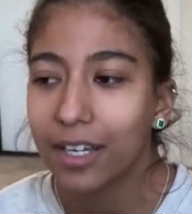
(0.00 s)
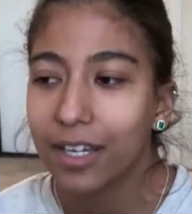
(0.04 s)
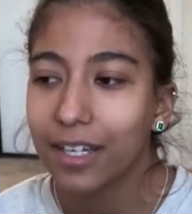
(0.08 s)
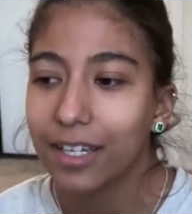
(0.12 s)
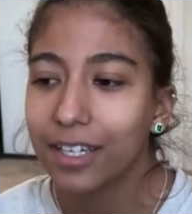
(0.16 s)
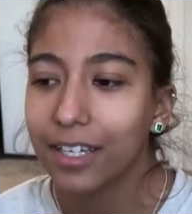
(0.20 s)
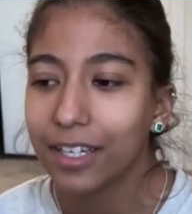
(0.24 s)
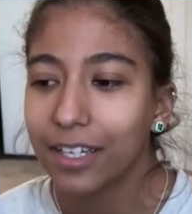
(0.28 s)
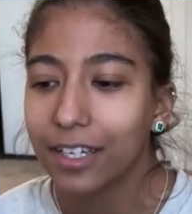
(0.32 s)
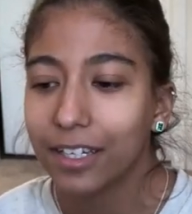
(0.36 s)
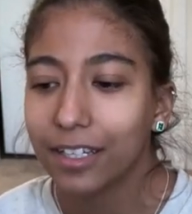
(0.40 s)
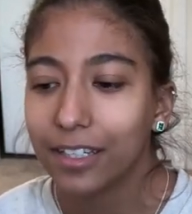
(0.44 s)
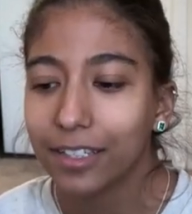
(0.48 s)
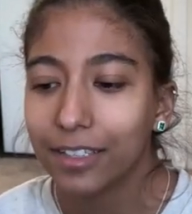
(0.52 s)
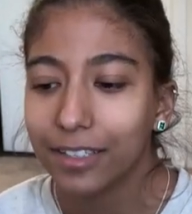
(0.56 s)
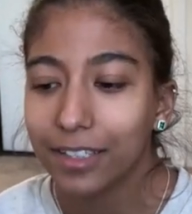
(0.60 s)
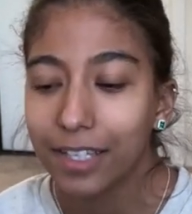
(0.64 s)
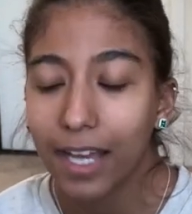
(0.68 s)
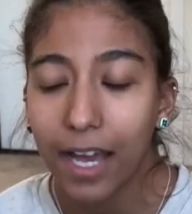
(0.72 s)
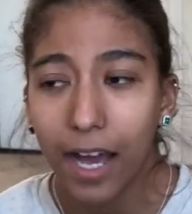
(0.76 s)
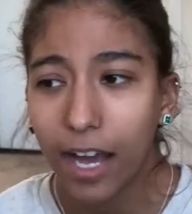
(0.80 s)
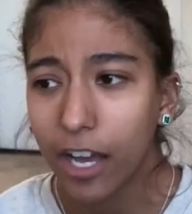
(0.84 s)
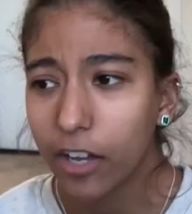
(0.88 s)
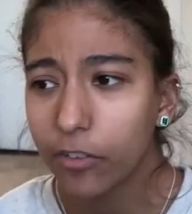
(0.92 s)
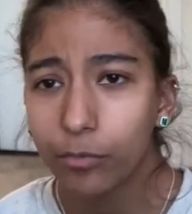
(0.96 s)
and
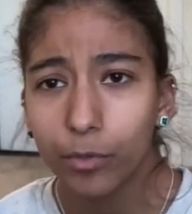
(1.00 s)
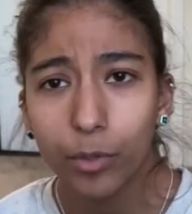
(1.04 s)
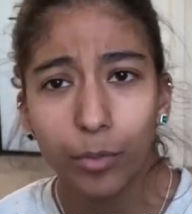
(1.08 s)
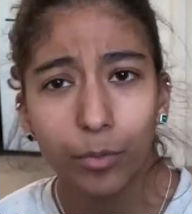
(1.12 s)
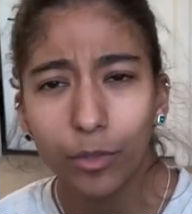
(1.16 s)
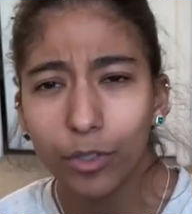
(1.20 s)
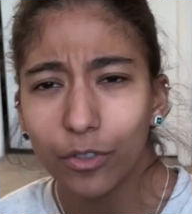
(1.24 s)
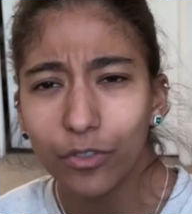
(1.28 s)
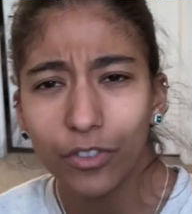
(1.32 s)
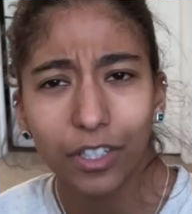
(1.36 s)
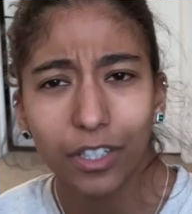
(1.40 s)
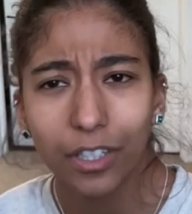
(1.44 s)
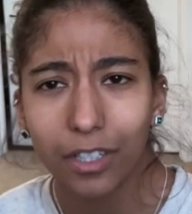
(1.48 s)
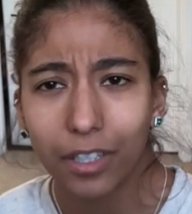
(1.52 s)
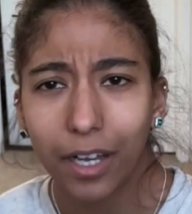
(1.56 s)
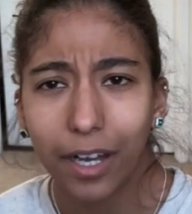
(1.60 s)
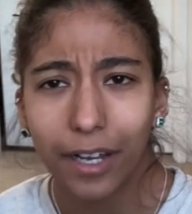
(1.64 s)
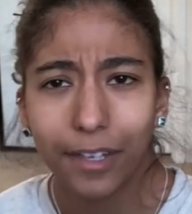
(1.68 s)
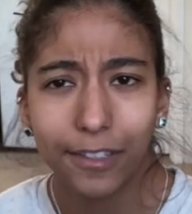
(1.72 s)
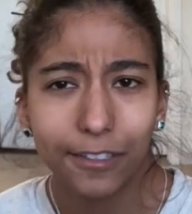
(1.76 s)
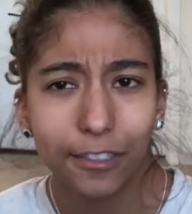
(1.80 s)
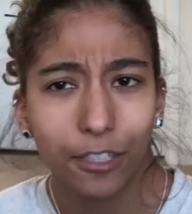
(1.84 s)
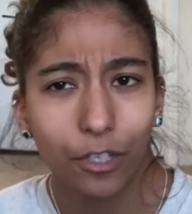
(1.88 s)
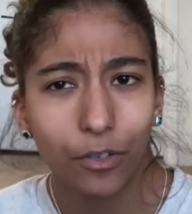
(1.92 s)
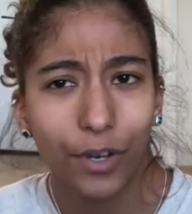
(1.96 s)
yeah, I've been moving a
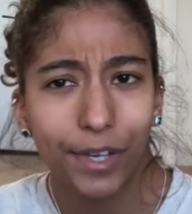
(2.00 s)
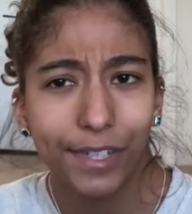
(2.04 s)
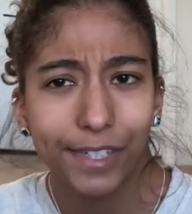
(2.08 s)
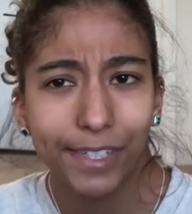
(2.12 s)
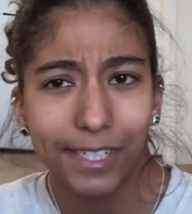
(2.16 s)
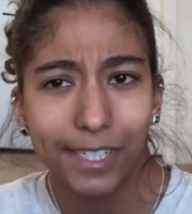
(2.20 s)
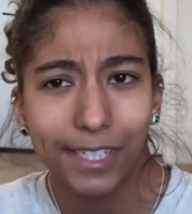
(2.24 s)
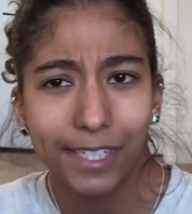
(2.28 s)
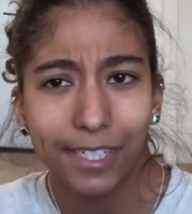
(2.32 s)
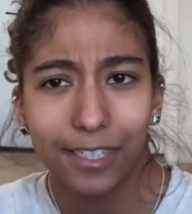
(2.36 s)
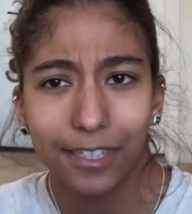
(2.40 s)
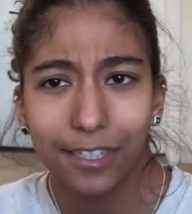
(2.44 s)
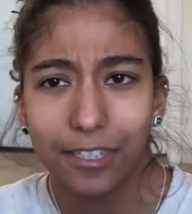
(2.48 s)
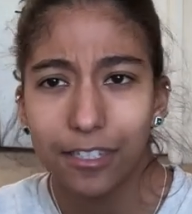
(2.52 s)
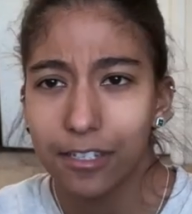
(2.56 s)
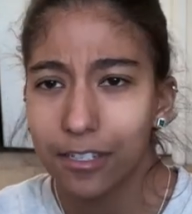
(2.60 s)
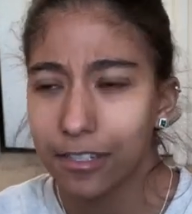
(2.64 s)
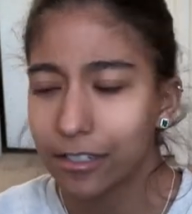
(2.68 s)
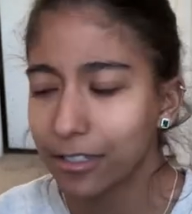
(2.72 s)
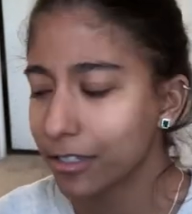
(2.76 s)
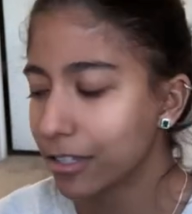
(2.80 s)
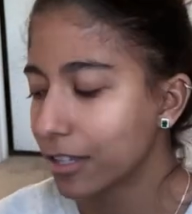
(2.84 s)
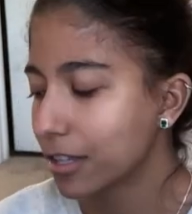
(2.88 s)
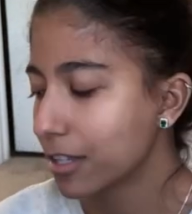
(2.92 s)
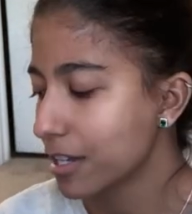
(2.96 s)
lot, so I need
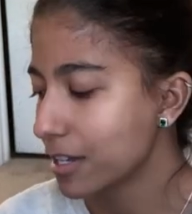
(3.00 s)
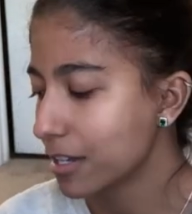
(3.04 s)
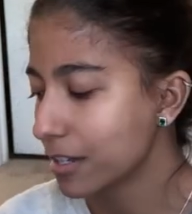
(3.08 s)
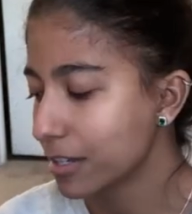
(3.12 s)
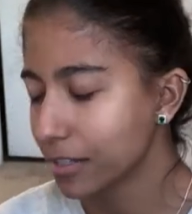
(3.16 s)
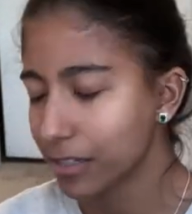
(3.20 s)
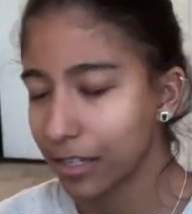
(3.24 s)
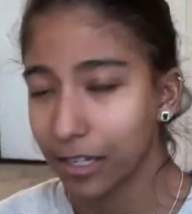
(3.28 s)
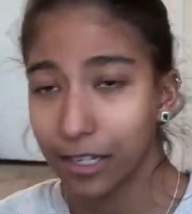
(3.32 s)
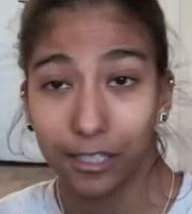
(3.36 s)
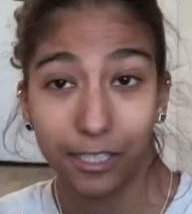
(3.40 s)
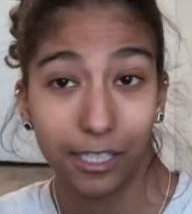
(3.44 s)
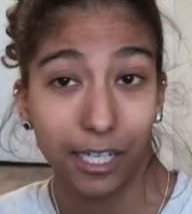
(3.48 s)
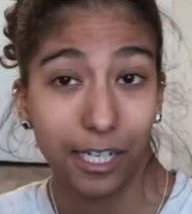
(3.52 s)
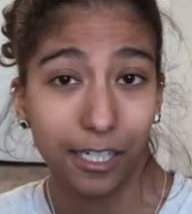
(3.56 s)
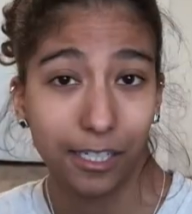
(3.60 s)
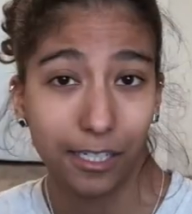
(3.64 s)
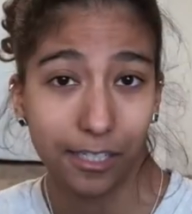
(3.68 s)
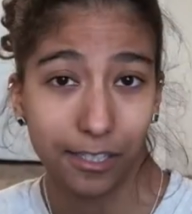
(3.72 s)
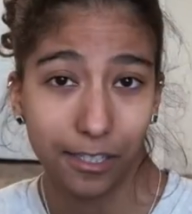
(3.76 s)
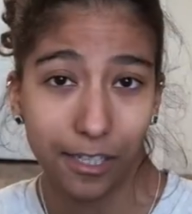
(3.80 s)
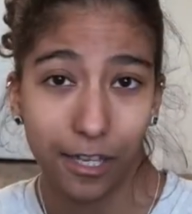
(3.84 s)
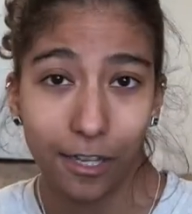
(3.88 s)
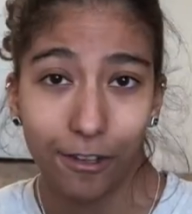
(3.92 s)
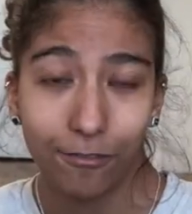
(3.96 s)
these things and I
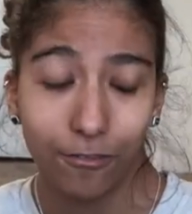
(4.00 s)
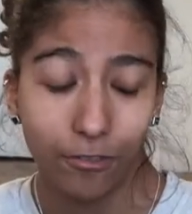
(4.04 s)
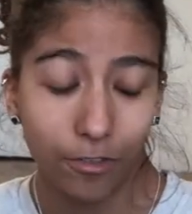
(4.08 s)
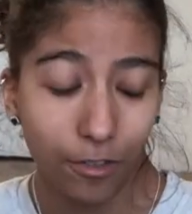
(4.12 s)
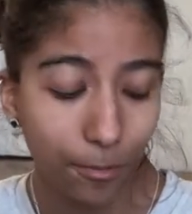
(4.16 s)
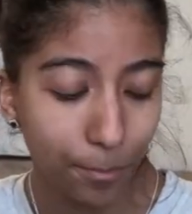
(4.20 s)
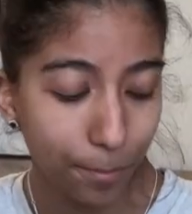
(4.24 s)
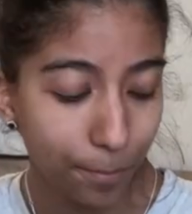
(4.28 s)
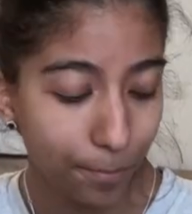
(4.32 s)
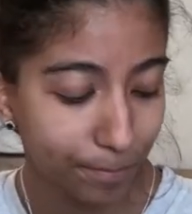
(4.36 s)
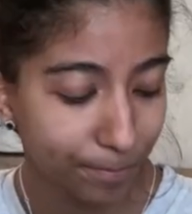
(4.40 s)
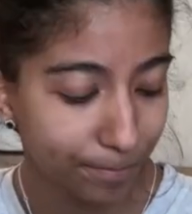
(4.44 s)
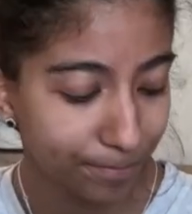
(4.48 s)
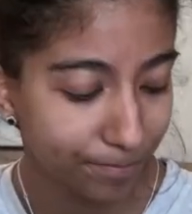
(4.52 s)
save them.